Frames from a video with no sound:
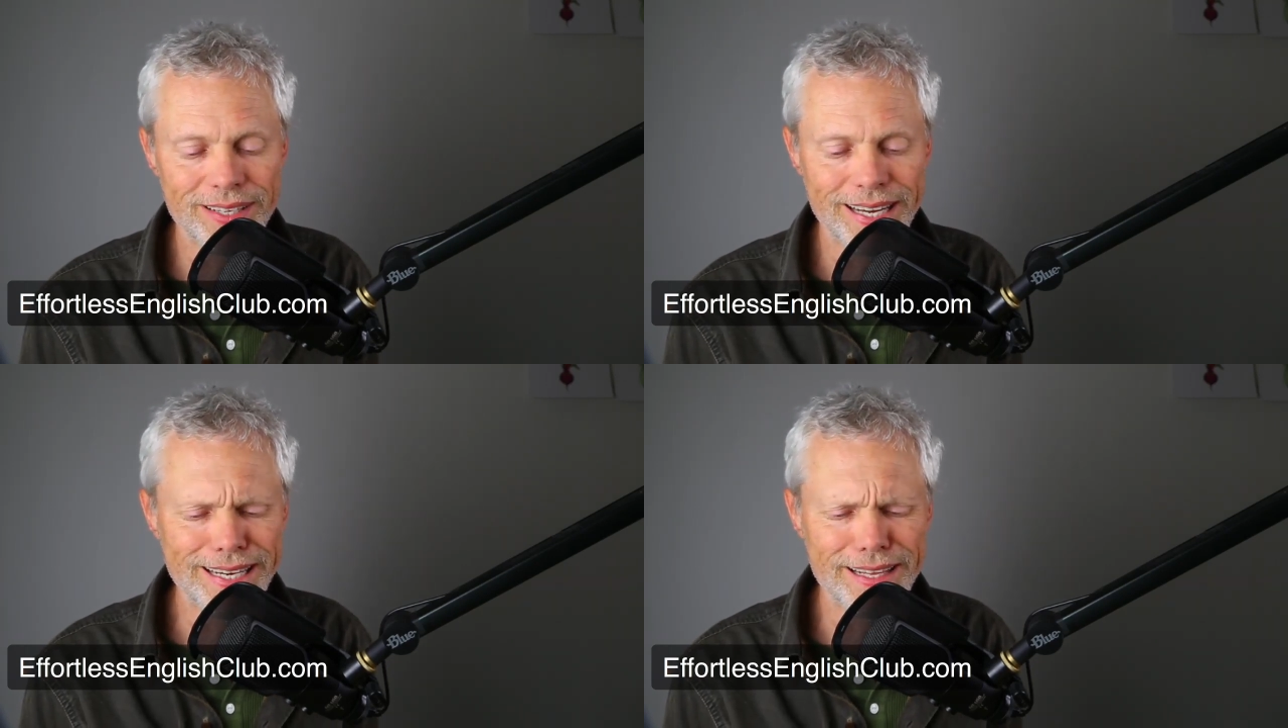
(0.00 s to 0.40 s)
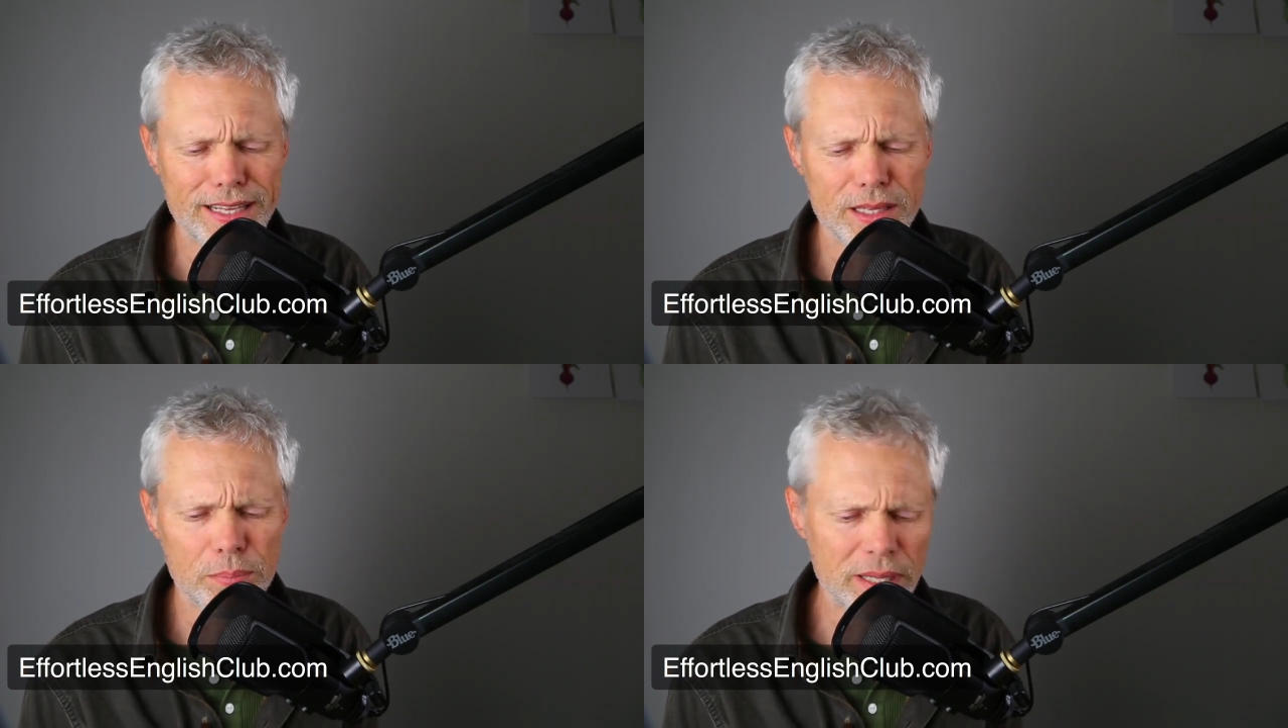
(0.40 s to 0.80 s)
the idea
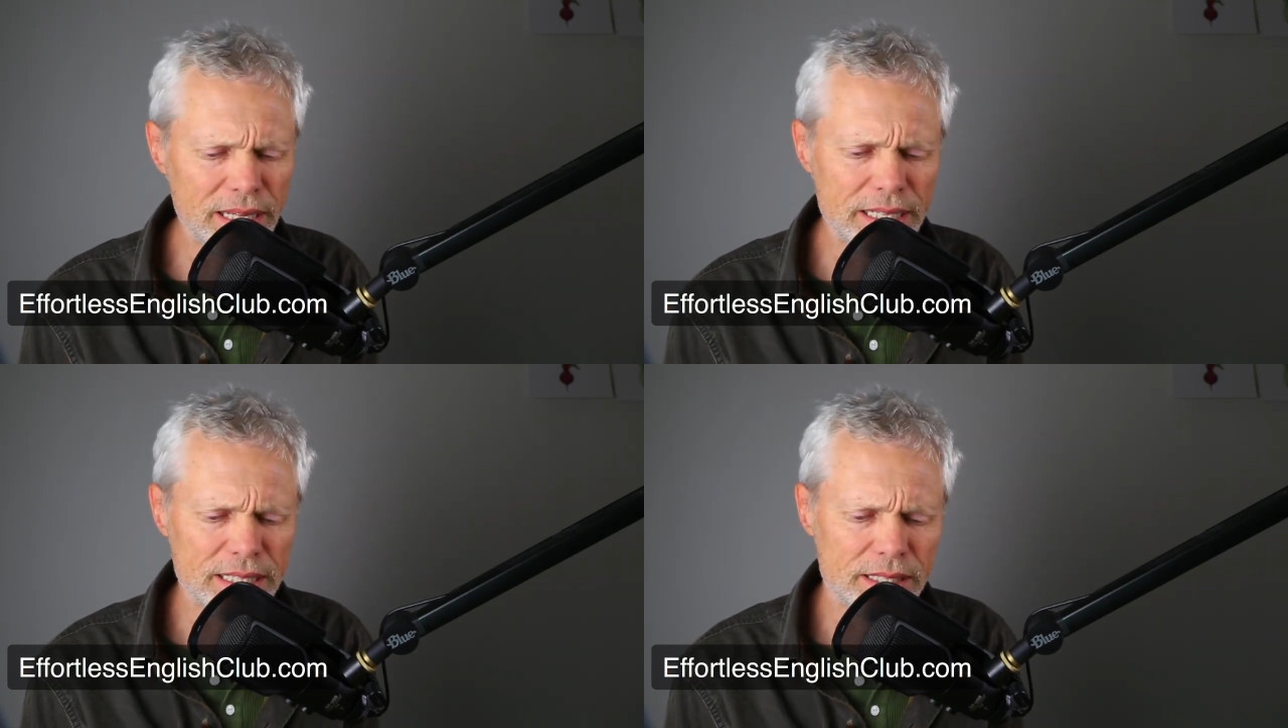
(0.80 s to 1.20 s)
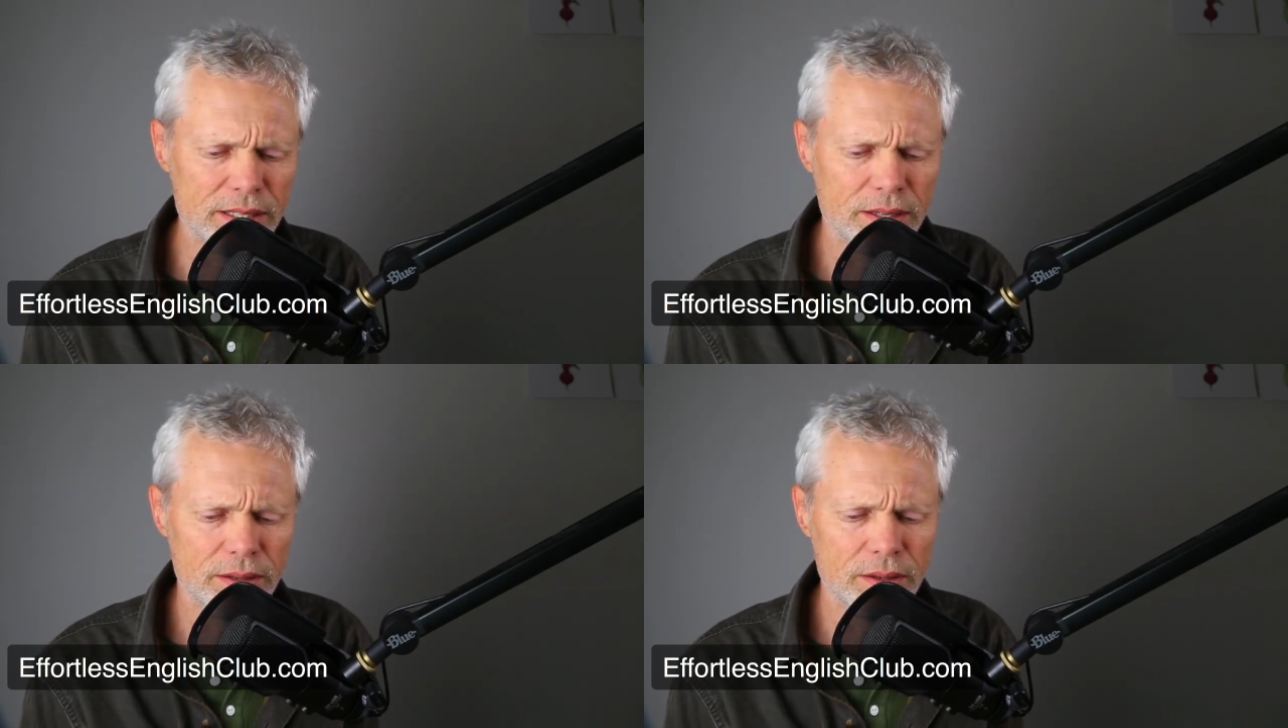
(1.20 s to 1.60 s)
that the police
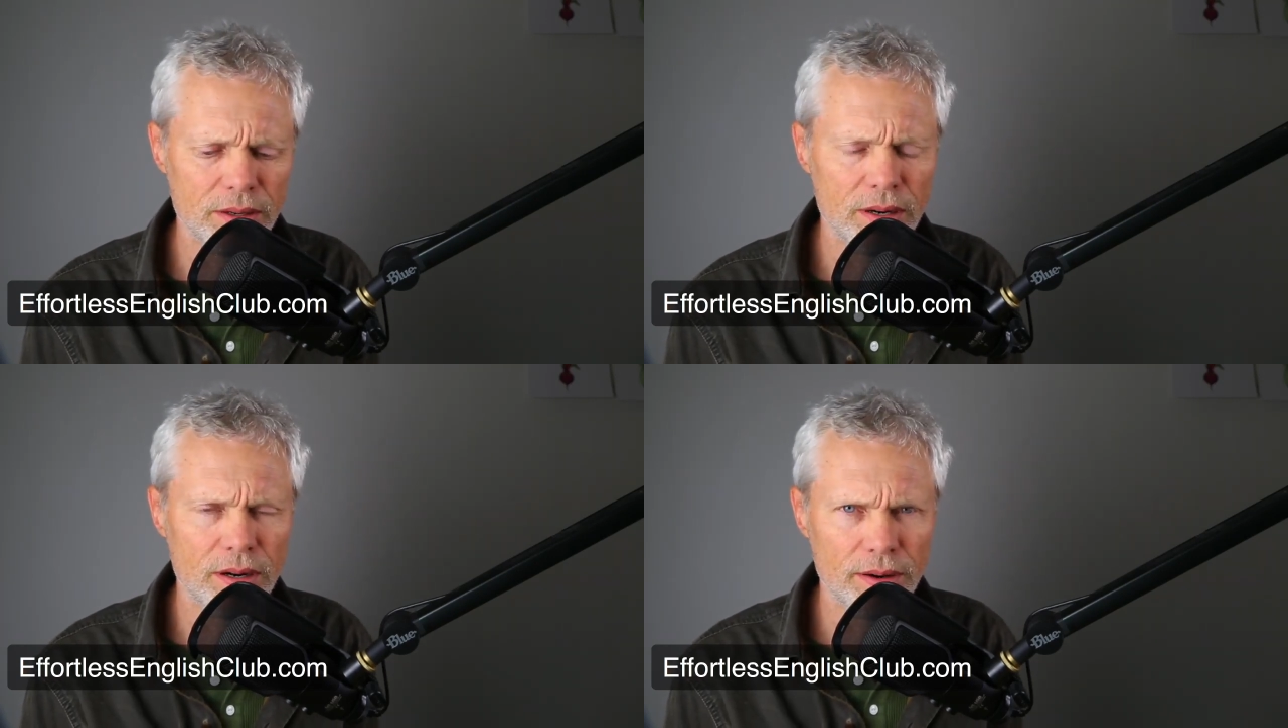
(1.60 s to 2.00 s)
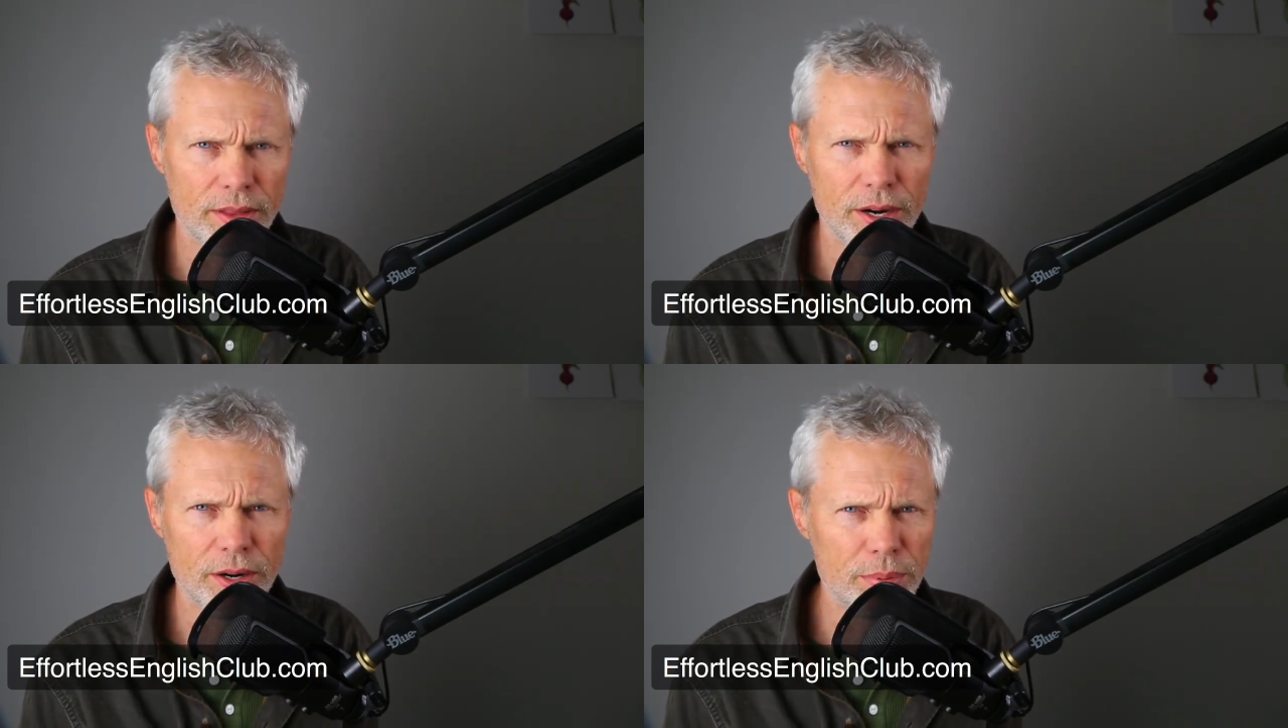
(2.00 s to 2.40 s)
are
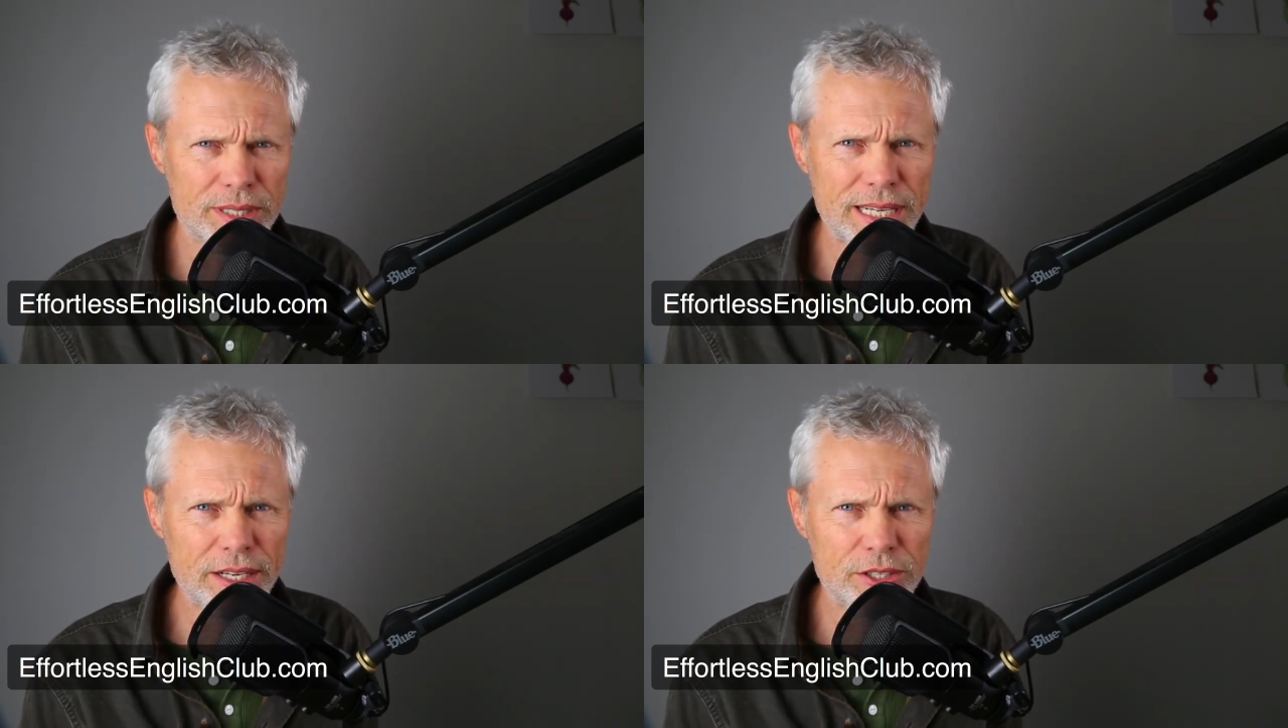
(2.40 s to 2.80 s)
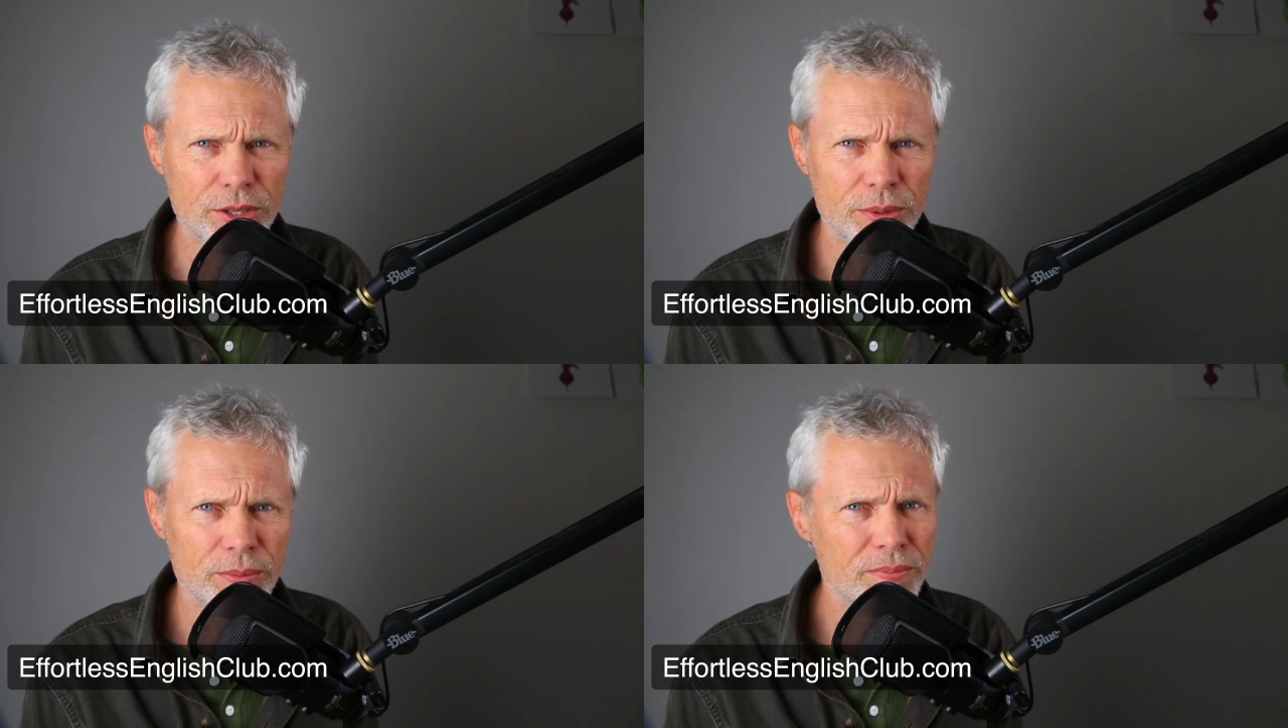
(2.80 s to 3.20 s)
there to protect
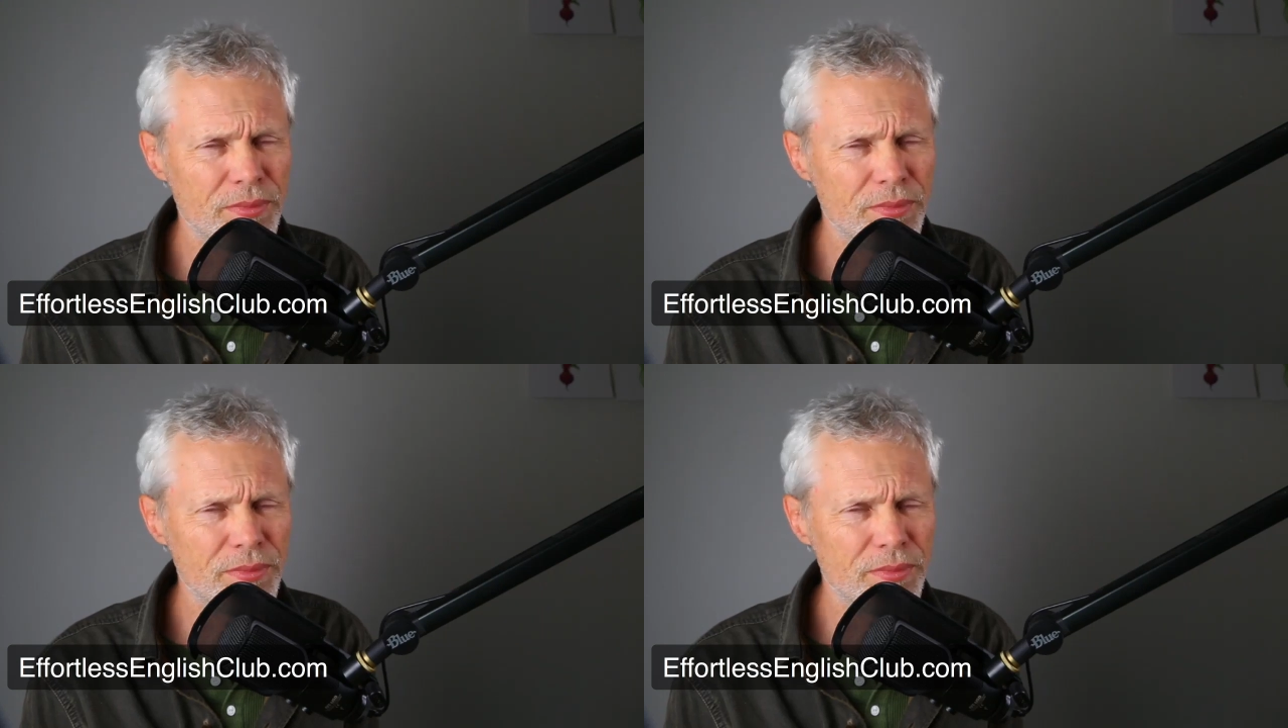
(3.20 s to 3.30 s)
you.